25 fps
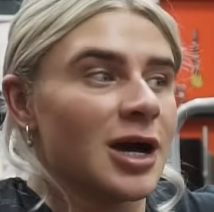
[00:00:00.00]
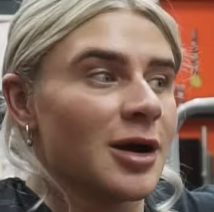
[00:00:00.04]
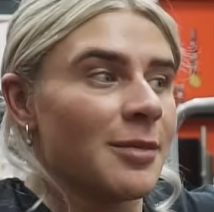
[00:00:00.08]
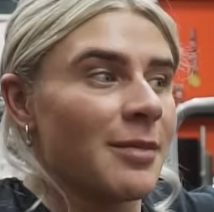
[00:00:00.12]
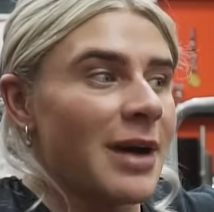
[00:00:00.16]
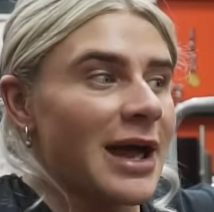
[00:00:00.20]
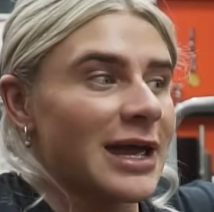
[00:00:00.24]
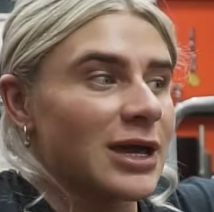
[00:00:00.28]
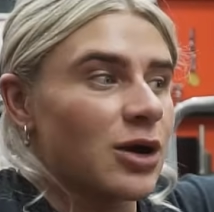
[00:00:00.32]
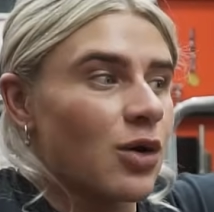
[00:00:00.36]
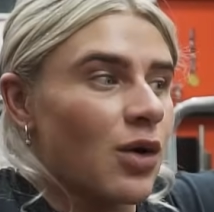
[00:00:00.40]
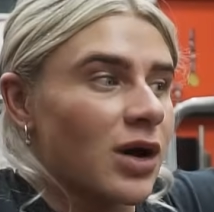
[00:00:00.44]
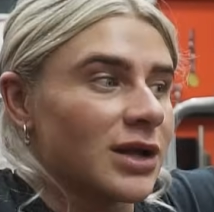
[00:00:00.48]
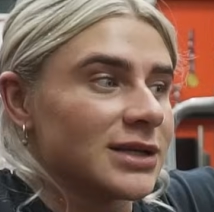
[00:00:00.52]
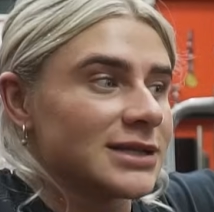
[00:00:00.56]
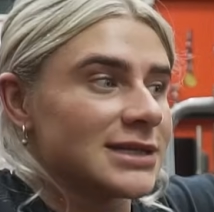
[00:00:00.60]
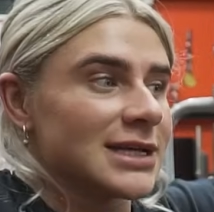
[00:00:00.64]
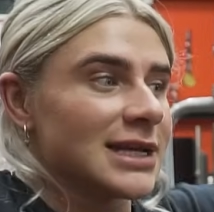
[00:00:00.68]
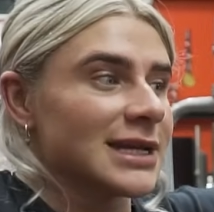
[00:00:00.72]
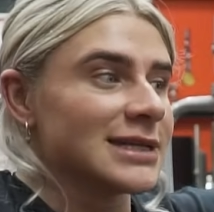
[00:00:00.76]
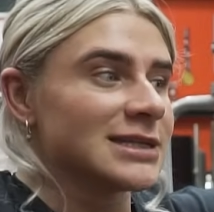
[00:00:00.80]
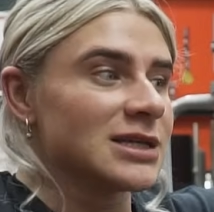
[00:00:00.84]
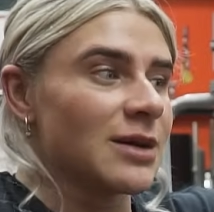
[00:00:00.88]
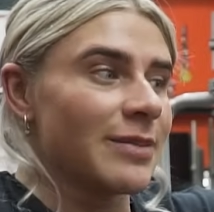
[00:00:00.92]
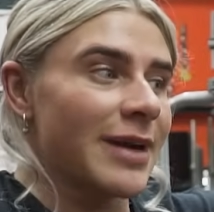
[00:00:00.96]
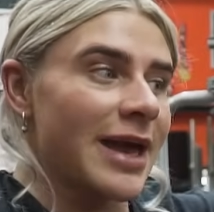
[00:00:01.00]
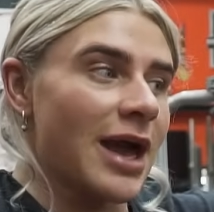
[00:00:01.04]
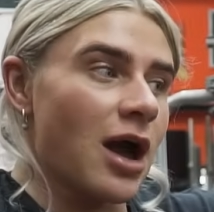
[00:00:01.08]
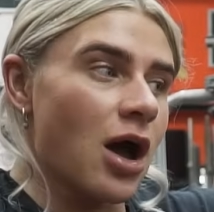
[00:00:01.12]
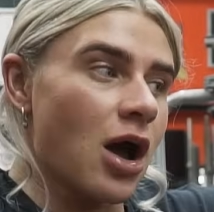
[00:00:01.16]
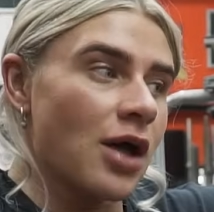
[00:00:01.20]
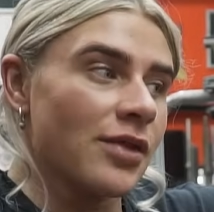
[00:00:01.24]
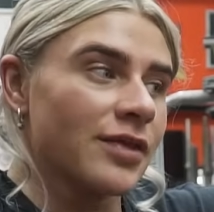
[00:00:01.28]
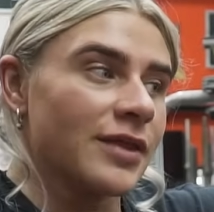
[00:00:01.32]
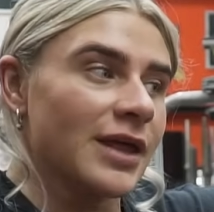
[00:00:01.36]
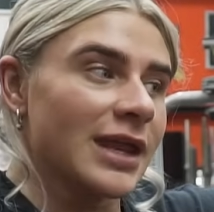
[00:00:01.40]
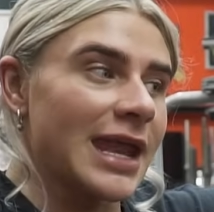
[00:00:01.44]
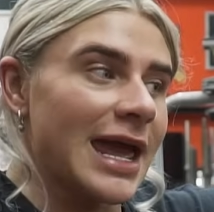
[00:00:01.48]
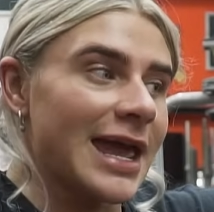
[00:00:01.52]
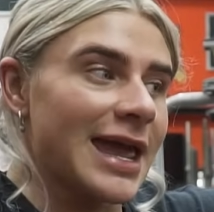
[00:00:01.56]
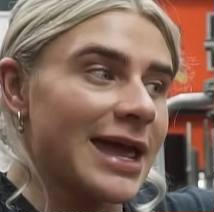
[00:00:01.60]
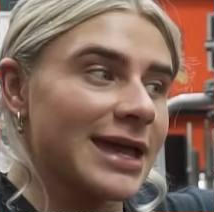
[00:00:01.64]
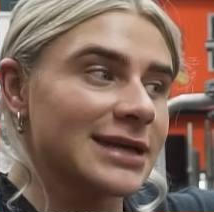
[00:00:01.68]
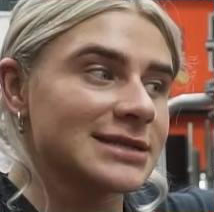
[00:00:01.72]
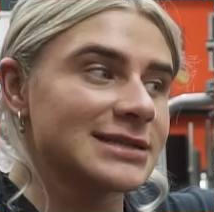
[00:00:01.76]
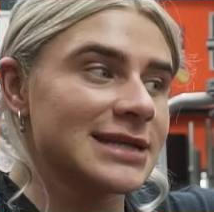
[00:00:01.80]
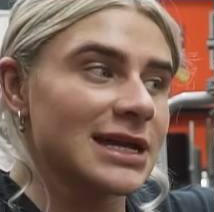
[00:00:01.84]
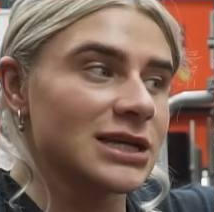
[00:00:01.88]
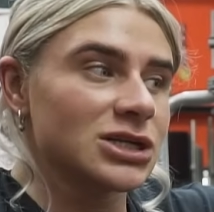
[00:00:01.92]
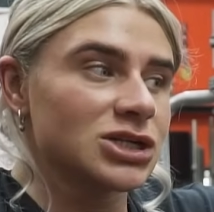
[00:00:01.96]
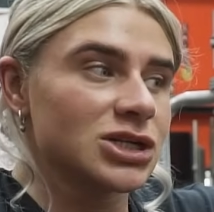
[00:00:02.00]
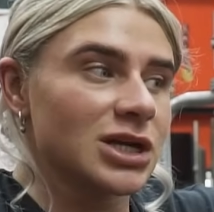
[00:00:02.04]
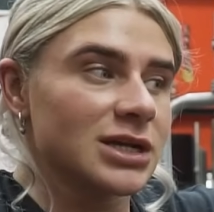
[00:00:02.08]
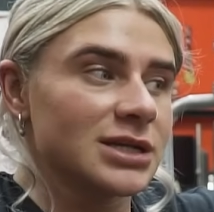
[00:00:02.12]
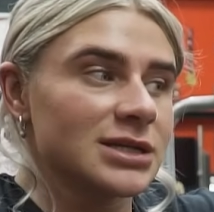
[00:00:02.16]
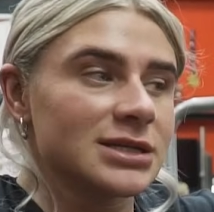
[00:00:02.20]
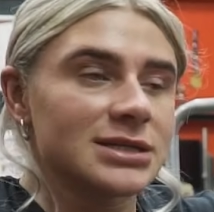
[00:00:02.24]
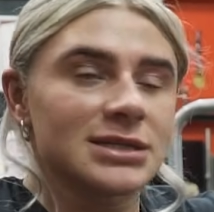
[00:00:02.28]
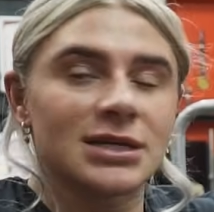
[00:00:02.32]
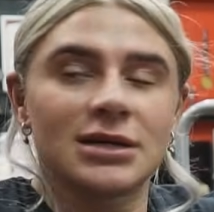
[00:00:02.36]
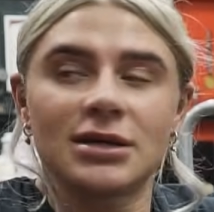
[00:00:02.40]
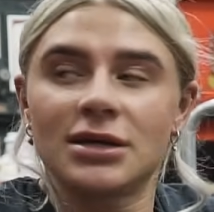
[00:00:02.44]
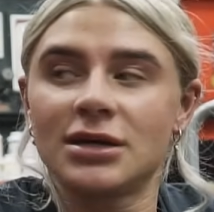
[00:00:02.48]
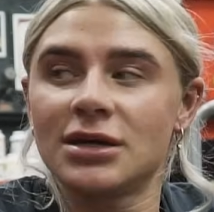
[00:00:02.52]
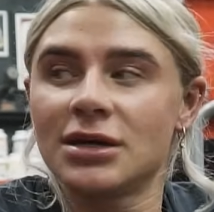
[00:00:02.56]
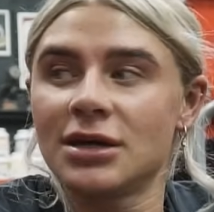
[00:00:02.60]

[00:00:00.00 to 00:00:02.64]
my quads a little bit on the leg extensions,